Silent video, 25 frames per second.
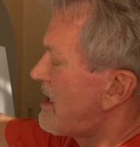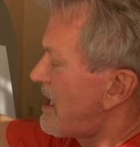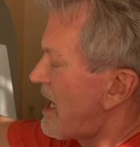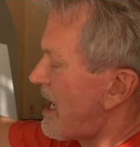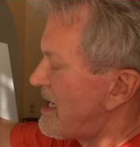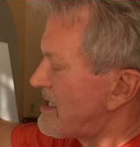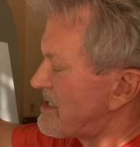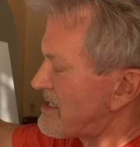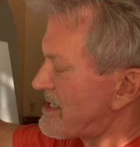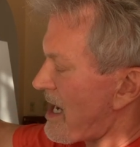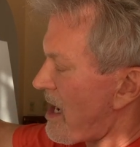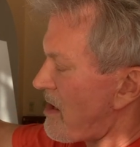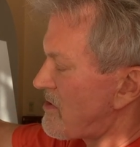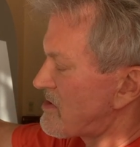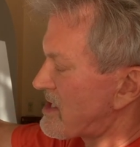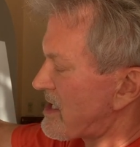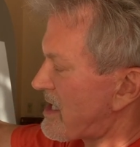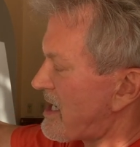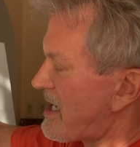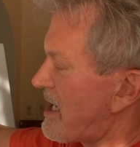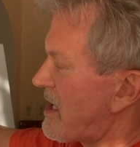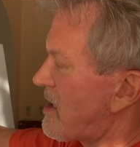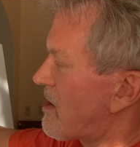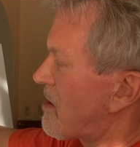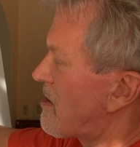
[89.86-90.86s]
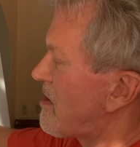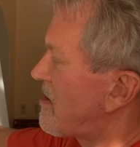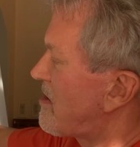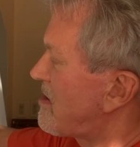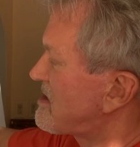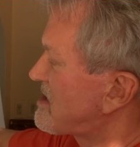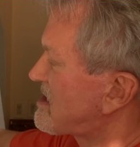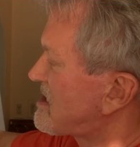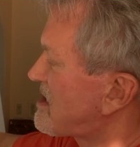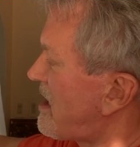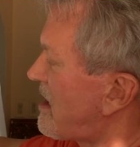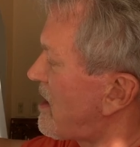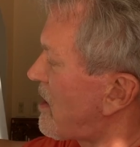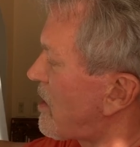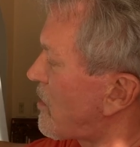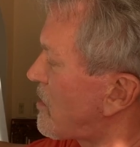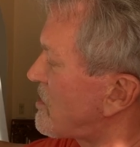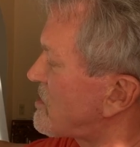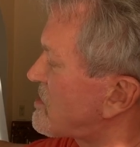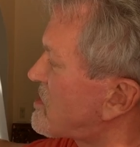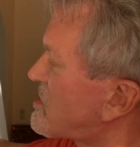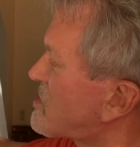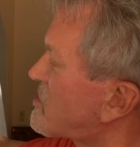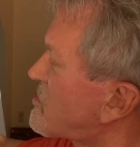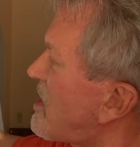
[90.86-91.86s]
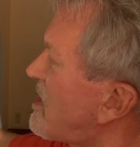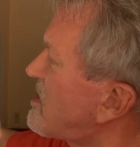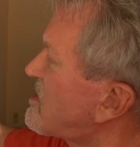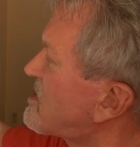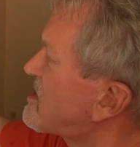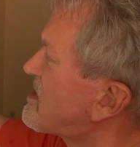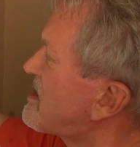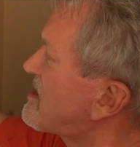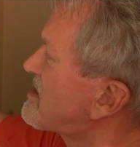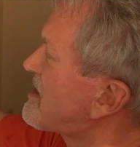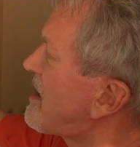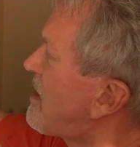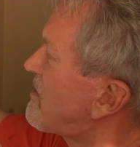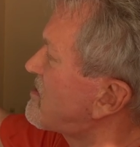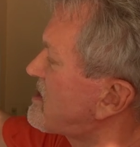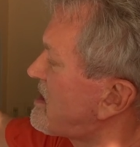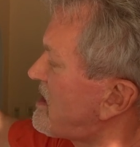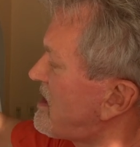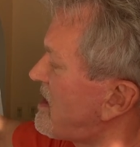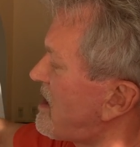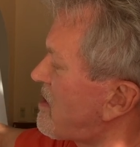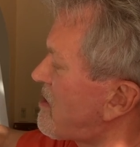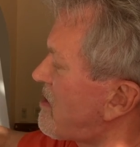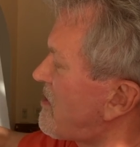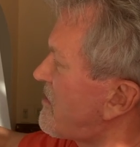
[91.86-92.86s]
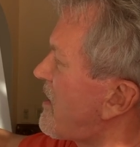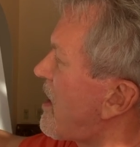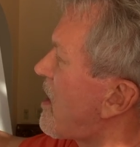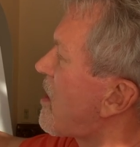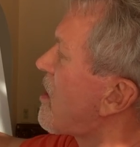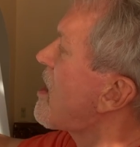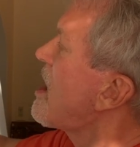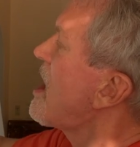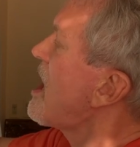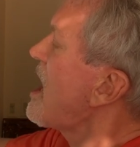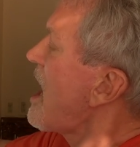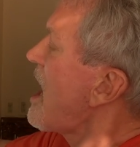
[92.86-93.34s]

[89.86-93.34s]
and down to here. In other words, stretch this out to here and there,